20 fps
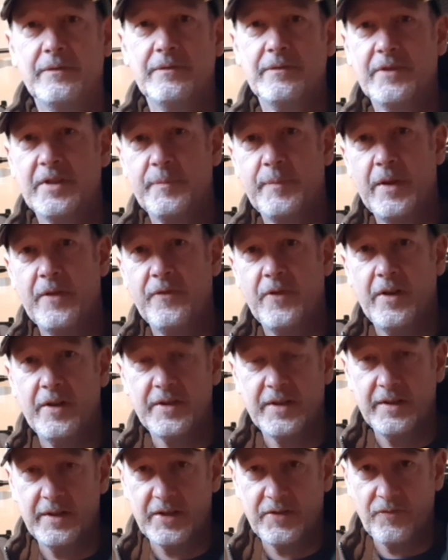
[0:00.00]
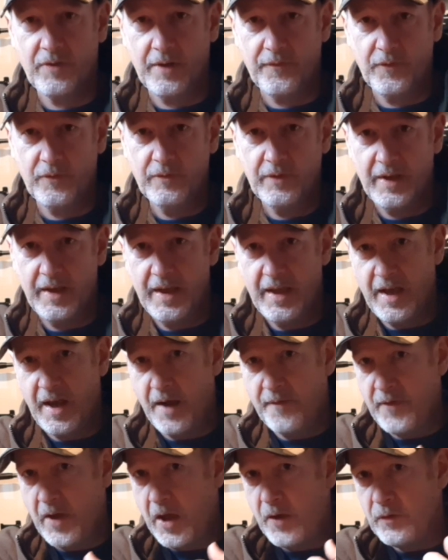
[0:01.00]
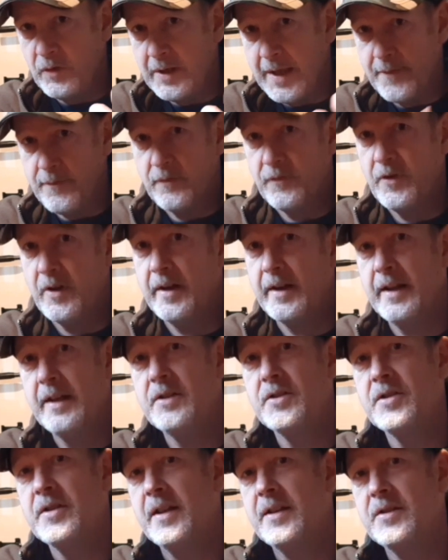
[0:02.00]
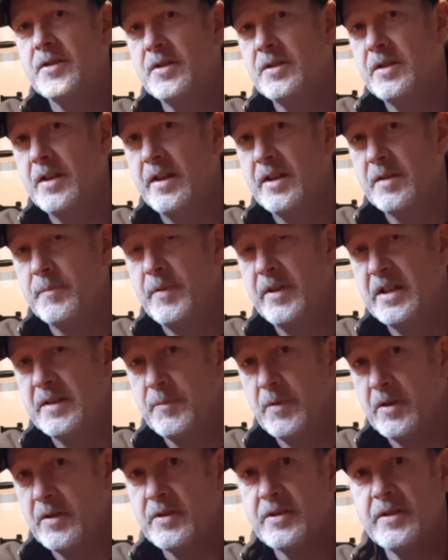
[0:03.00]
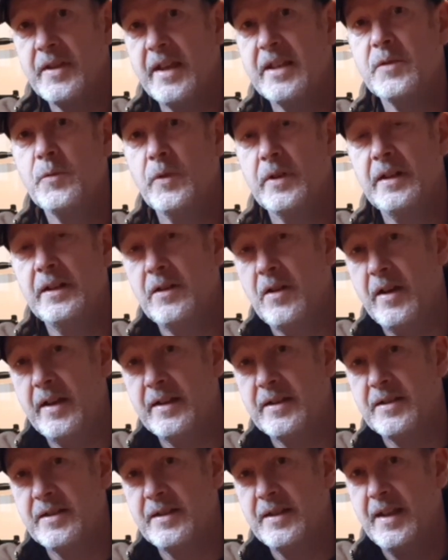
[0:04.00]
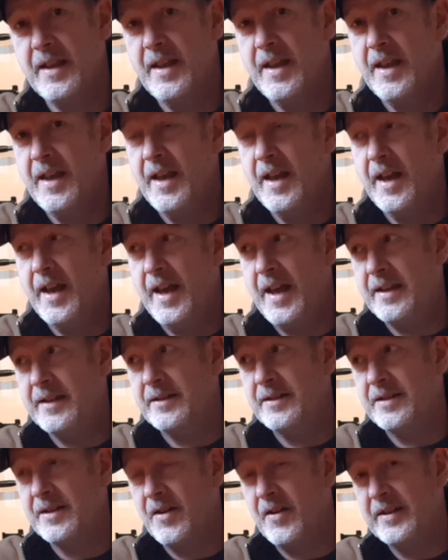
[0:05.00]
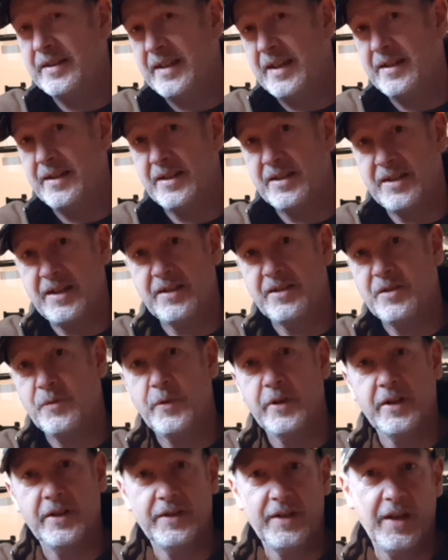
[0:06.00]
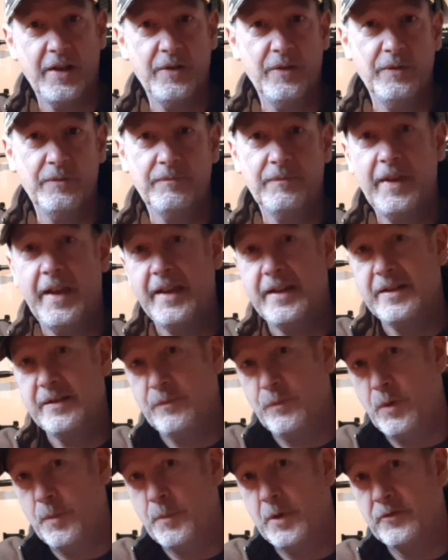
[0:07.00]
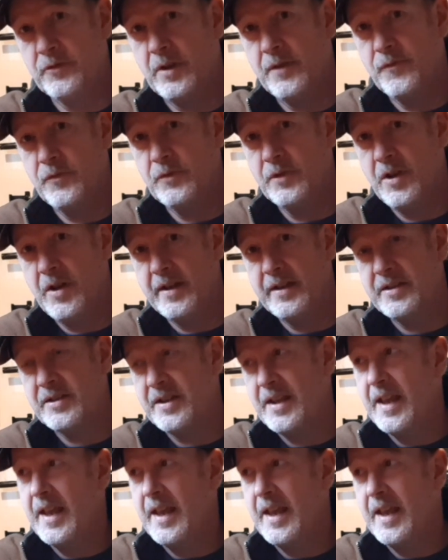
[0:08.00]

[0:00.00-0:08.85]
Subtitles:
Spitfires in this rifle. I've only ever fired H&Ns and JSBs because that's what it likes, and I tend to stick to what I know, what my rifle likes.